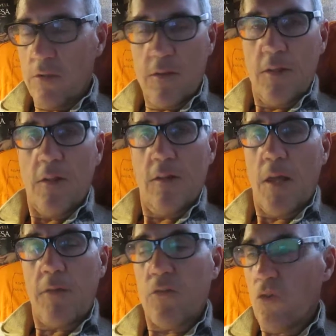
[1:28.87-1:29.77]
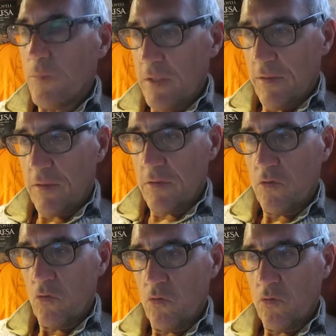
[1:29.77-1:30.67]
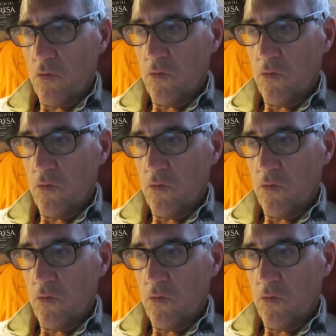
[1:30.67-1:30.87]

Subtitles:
there's so many things to